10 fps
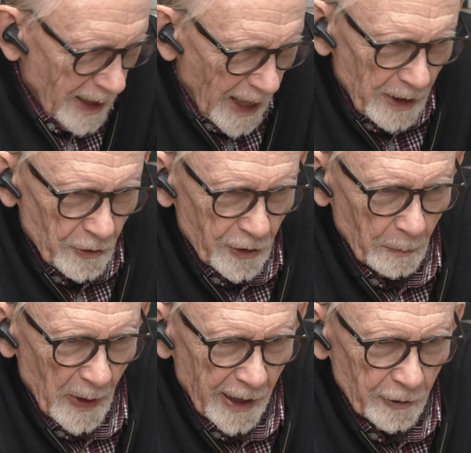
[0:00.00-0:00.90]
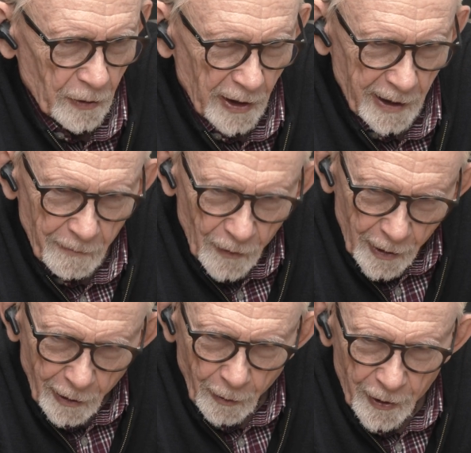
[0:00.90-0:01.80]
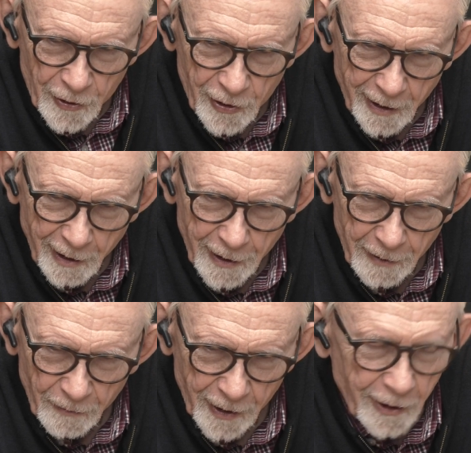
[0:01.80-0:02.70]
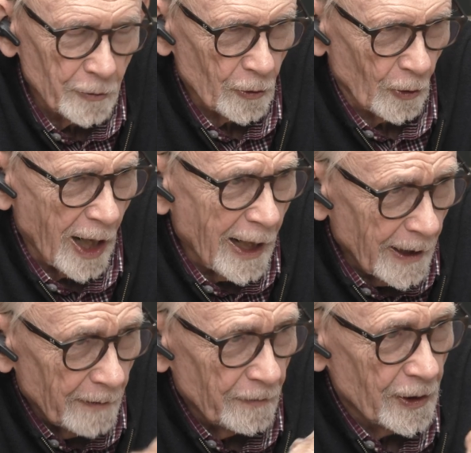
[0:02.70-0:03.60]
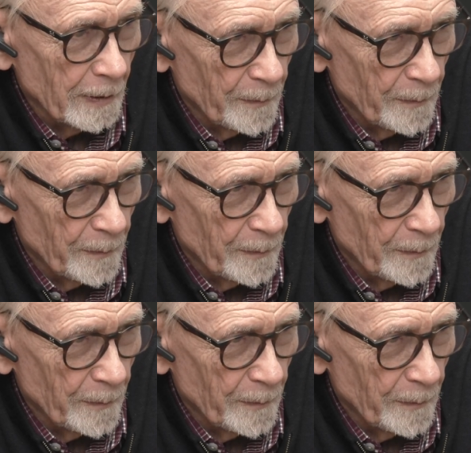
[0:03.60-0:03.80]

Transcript: Aged Sumatra, even though it's a kind of a contrived